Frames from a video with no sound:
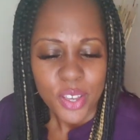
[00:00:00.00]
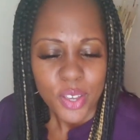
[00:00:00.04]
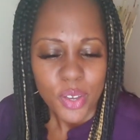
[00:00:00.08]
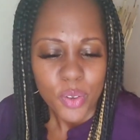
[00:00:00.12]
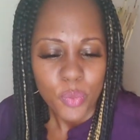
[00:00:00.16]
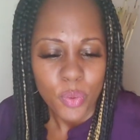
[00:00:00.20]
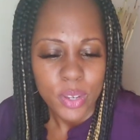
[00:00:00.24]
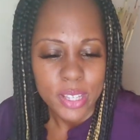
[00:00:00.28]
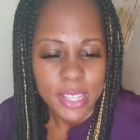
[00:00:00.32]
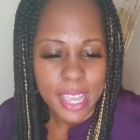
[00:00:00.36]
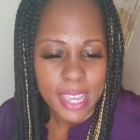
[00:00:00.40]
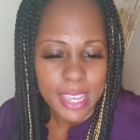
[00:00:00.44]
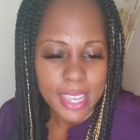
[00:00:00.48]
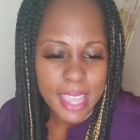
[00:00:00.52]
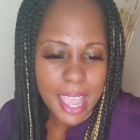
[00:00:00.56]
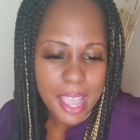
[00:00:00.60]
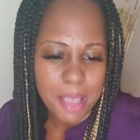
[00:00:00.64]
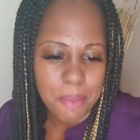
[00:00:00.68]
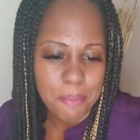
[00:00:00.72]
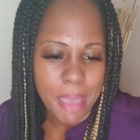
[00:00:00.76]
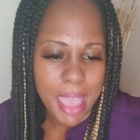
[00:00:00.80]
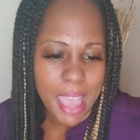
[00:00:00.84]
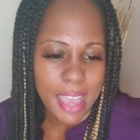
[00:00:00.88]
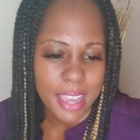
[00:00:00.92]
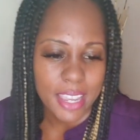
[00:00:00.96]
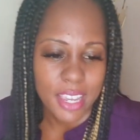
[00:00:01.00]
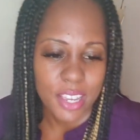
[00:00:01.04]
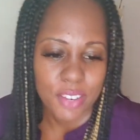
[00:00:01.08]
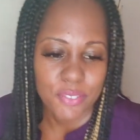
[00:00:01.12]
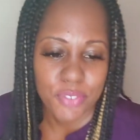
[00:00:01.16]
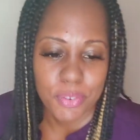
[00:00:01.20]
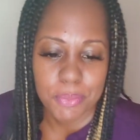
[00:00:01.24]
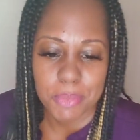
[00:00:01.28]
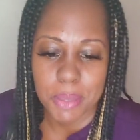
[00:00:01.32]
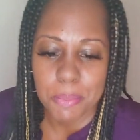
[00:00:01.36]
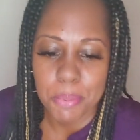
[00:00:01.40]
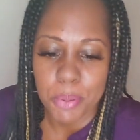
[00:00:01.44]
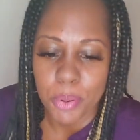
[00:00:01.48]
When they came back in
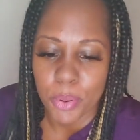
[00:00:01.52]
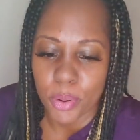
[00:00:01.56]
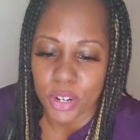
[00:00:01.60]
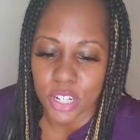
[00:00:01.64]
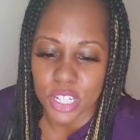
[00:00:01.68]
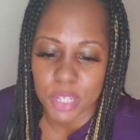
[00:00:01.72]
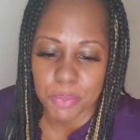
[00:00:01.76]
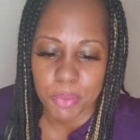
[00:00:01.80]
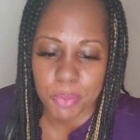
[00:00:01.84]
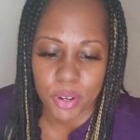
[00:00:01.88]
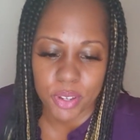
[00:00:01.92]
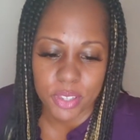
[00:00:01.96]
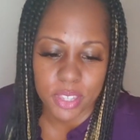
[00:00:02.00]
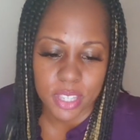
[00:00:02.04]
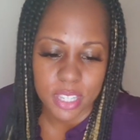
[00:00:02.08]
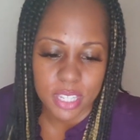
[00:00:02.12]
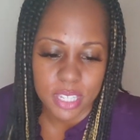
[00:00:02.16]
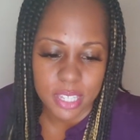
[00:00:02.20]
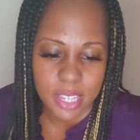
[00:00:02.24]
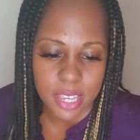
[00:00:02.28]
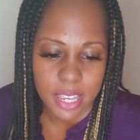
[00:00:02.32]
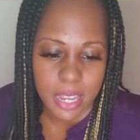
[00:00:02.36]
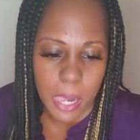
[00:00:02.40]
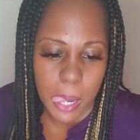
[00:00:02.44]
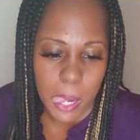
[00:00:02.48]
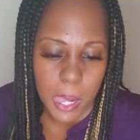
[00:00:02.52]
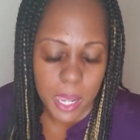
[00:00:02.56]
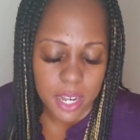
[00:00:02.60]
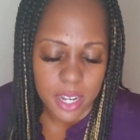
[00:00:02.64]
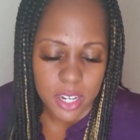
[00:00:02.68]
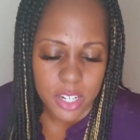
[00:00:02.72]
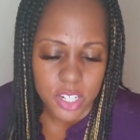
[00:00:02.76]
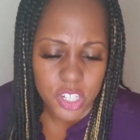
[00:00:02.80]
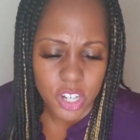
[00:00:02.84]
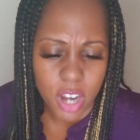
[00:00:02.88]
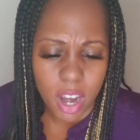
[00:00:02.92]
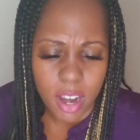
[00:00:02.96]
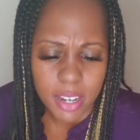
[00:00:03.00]
from the porch, Bertha said,
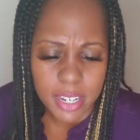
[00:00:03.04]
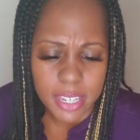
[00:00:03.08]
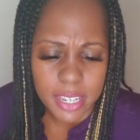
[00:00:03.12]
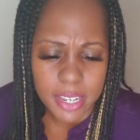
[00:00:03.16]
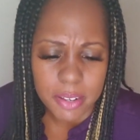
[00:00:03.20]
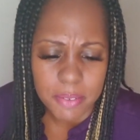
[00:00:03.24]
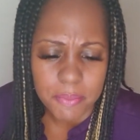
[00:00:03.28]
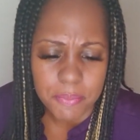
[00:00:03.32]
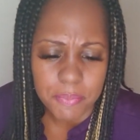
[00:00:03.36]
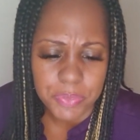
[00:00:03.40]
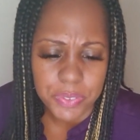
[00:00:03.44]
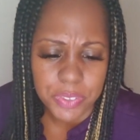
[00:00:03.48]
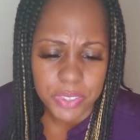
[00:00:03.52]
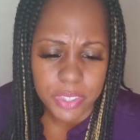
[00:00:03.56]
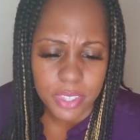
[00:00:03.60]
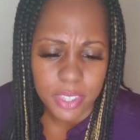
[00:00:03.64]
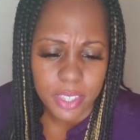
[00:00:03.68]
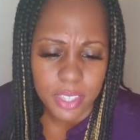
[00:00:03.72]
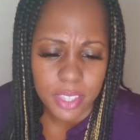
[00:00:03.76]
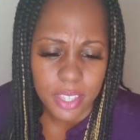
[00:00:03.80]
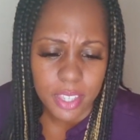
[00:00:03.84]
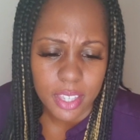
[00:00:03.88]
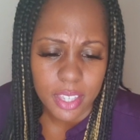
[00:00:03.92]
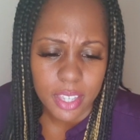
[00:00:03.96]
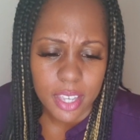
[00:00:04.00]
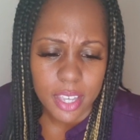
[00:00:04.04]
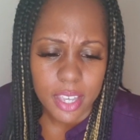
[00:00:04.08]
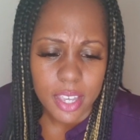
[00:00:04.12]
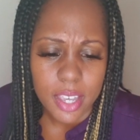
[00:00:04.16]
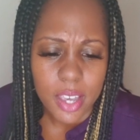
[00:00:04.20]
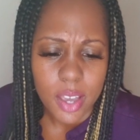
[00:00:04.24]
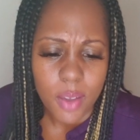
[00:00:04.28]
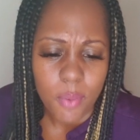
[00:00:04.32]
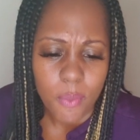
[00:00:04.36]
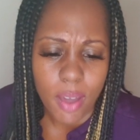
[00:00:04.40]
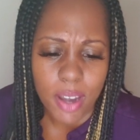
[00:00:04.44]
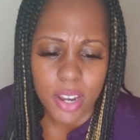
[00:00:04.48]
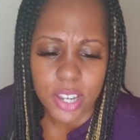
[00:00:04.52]
Charlie,
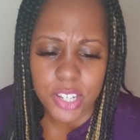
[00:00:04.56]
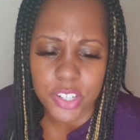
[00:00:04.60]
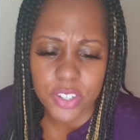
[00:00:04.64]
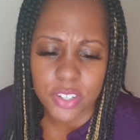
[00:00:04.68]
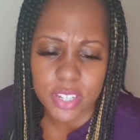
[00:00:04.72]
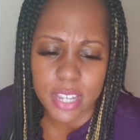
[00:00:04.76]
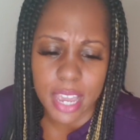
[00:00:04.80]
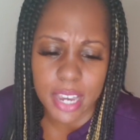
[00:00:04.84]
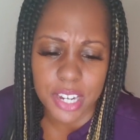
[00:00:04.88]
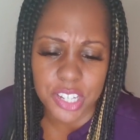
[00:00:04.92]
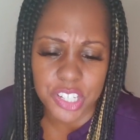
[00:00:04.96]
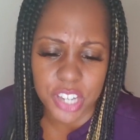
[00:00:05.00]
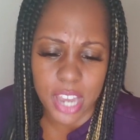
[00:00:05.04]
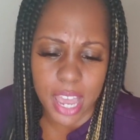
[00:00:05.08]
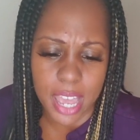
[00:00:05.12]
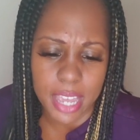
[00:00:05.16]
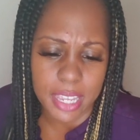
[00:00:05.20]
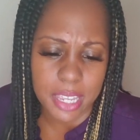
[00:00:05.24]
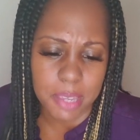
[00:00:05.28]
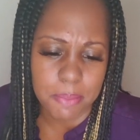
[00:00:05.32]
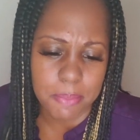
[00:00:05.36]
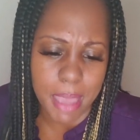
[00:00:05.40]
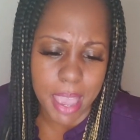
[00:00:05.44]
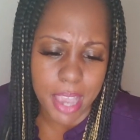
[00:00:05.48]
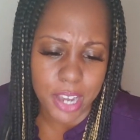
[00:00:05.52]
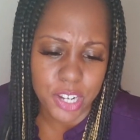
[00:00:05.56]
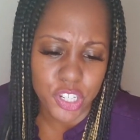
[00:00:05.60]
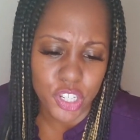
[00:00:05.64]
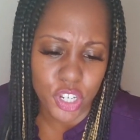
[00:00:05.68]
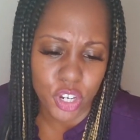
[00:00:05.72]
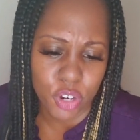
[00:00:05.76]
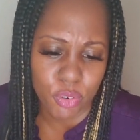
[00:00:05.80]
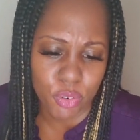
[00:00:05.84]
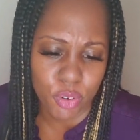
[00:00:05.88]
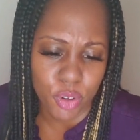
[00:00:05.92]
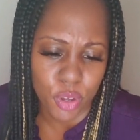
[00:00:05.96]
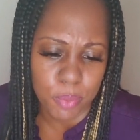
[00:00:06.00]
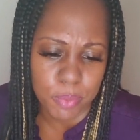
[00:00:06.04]
why don't you take Jackie back to your
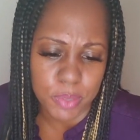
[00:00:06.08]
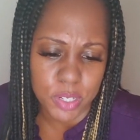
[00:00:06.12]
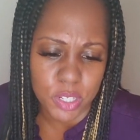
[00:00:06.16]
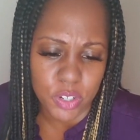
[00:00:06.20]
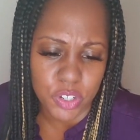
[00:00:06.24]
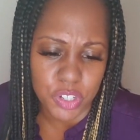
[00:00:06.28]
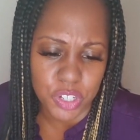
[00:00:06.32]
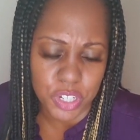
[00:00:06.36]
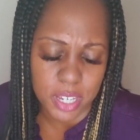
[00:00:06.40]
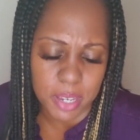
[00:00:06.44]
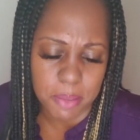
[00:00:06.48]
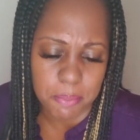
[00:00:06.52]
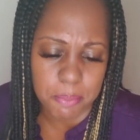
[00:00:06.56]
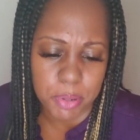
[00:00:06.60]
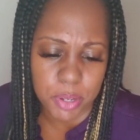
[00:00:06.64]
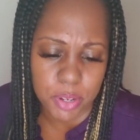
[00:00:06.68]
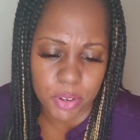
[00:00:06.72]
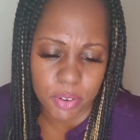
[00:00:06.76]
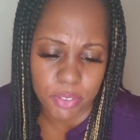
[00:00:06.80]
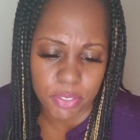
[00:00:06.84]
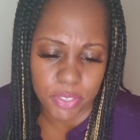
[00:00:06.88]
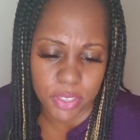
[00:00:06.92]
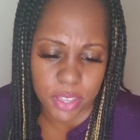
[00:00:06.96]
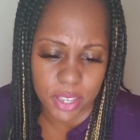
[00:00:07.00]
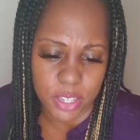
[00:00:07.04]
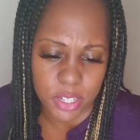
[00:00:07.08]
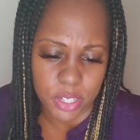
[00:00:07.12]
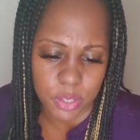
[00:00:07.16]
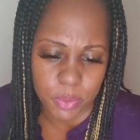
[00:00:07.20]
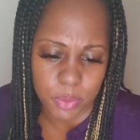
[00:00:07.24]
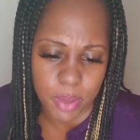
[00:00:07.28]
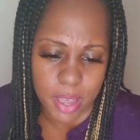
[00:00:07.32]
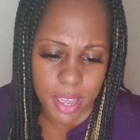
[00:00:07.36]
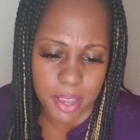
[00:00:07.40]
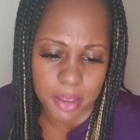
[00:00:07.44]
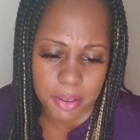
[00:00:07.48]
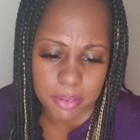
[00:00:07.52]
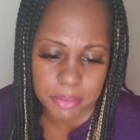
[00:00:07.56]
room so she can put her things
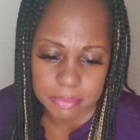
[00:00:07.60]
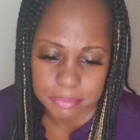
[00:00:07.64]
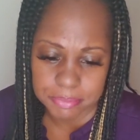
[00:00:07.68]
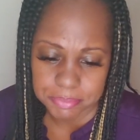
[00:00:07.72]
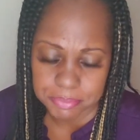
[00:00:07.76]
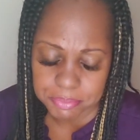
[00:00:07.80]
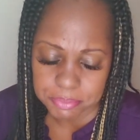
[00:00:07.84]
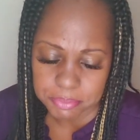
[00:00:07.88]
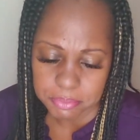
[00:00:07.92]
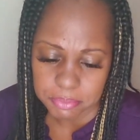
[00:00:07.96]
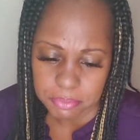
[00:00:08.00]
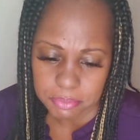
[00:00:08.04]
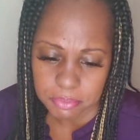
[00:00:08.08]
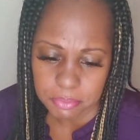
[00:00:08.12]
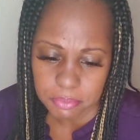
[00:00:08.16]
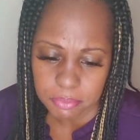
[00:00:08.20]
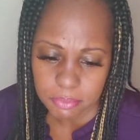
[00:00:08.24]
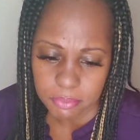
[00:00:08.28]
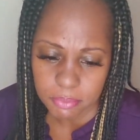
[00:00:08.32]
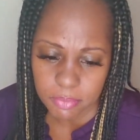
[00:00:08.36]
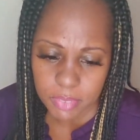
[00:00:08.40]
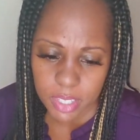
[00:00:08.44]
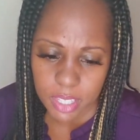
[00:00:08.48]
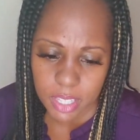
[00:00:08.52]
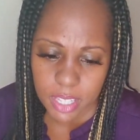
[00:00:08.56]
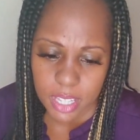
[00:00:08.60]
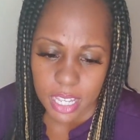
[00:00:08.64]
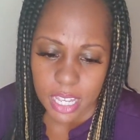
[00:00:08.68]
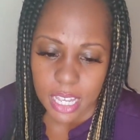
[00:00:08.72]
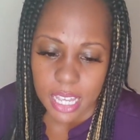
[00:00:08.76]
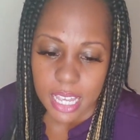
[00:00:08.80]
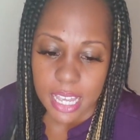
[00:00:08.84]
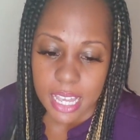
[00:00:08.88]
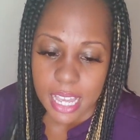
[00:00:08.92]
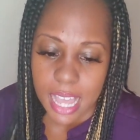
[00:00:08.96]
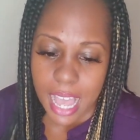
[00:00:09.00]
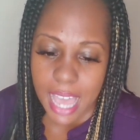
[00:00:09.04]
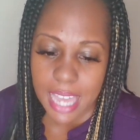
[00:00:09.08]
away?
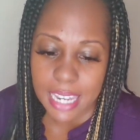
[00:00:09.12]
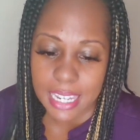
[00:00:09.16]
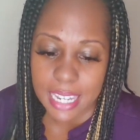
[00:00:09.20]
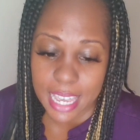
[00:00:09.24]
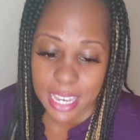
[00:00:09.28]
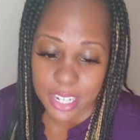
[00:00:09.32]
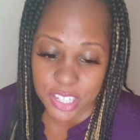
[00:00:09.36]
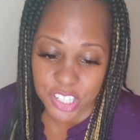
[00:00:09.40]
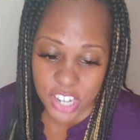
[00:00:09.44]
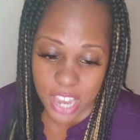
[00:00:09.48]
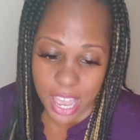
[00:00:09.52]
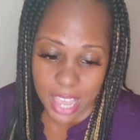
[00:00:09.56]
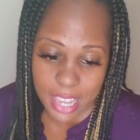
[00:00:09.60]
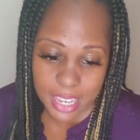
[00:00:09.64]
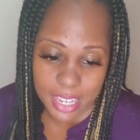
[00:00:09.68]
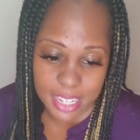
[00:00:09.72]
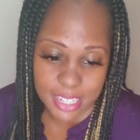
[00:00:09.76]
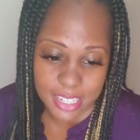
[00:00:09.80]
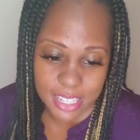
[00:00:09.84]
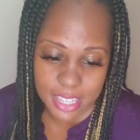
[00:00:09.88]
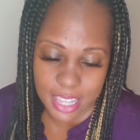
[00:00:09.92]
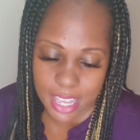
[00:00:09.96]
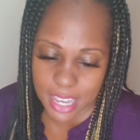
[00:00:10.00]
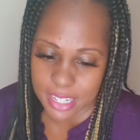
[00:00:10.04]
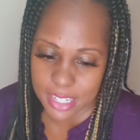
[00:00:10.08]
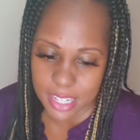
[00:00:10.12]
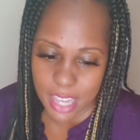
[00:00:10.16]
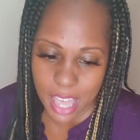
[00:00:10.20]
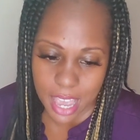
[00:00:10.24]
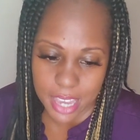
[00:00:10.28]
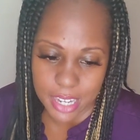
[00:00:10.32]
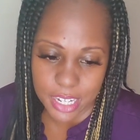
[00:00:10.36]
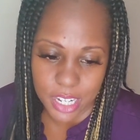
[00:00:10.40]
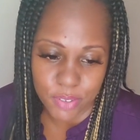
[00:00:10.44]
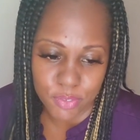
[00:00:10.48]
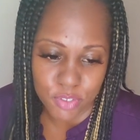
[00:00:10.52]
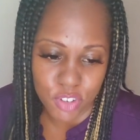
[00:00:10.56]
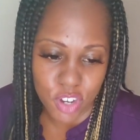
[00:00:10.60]
I led Jackie to that
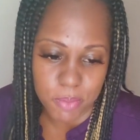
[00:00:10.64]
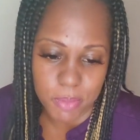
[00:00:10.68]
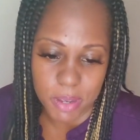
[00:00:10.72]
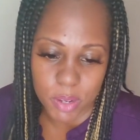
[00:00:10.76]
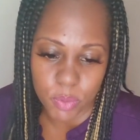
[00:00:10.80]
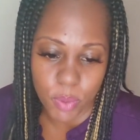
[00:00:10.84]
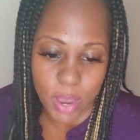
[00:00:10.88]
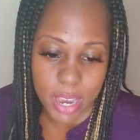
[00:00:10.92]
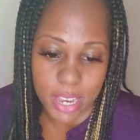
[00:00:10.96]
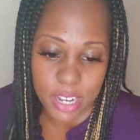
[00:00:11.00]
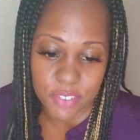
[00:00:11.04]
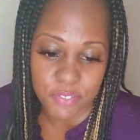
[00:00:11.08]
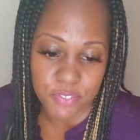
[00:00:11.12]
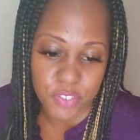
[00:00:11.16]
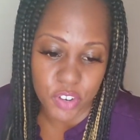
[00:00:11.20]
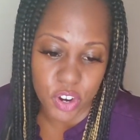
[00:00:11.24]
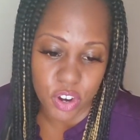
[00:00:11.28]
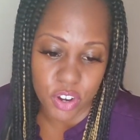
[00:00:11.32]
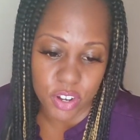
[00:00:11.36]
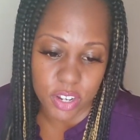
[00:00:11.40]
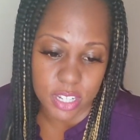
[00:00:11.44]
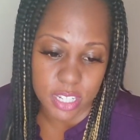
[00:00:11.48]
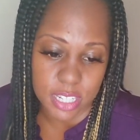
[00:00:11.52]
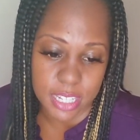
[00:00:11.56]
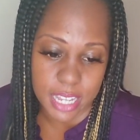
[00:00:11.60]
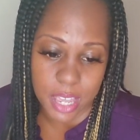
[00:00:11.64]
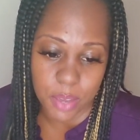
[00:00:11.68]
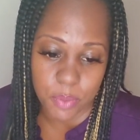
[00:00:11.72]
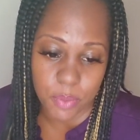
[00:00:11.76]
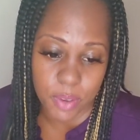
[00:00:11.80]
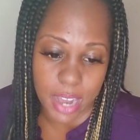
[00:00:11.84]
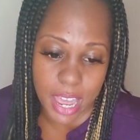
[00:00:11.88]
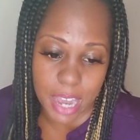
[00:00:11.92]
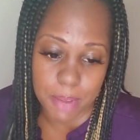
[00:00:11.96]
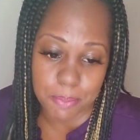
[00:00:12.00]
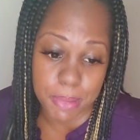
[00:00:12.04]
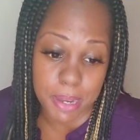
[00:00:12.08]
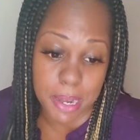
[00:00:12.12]
tiny room and waited for her to say what
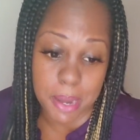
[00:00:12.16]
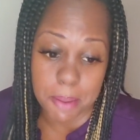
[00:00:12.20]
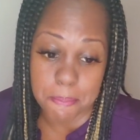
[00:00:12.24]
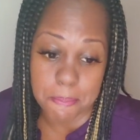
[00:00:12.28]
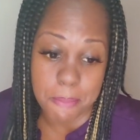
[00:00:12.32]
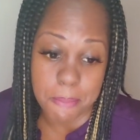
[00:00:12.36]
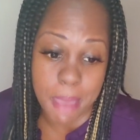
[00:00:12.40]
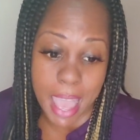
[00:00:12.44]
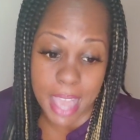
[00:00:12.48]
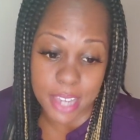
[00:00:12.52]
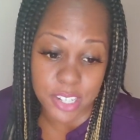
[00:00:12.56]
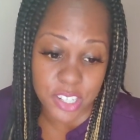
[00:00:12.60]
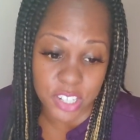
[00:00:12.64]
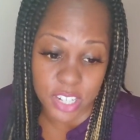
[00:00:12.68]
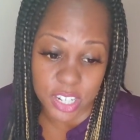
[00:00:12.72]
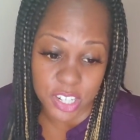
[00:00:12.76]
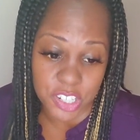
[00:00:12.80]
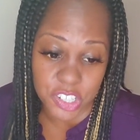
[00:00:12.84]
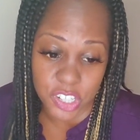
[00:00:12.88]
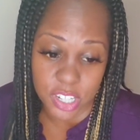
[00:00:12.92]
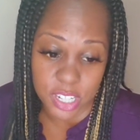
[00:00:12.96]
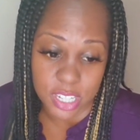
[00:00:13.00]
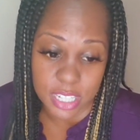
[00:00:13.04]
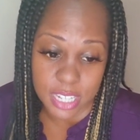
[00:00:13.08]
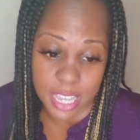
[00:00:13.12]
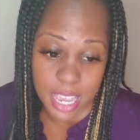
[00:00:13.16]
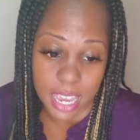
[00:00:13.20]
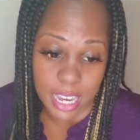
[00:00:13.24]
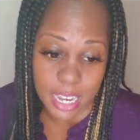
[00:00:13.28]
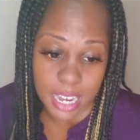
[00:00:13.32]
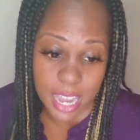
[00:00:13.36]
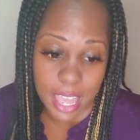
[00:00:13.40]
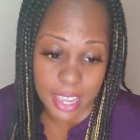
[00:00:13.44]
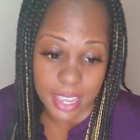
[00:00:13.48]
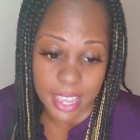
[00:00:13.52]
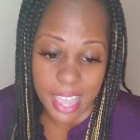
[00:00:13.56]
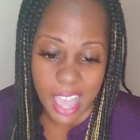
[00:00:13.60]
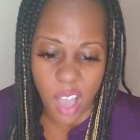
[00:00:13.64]
I'd been imagining she'd say,
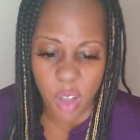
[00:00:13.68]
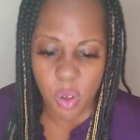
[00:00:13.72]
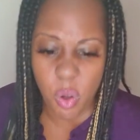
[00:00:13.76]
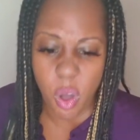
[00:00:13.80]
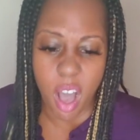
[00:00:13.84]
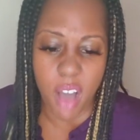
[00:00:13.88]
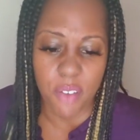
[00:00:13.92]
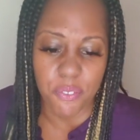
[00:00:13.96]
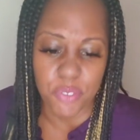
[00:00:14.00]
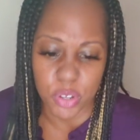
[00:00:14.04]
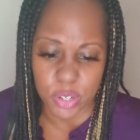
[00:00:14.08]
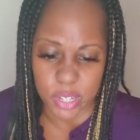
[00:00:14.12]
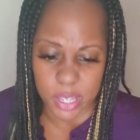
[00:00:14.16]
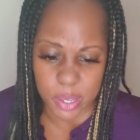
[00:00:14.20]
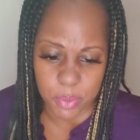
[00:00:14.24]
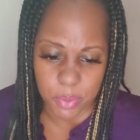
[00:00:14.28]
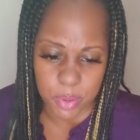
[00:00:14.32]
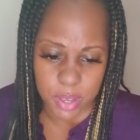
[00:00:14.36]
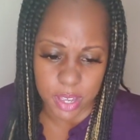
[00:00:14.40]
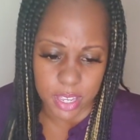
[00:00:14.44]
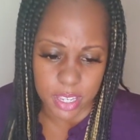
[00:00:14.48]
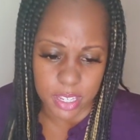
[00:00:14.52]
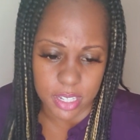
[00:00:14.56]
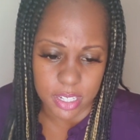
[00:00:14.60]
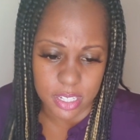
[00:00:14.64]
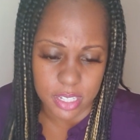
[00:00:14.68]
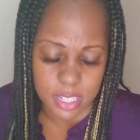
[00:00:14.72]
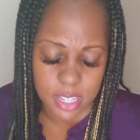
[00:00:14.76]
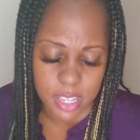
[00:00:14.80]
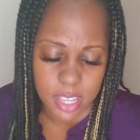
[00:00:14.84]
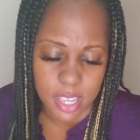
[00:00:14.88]
like how awful it was.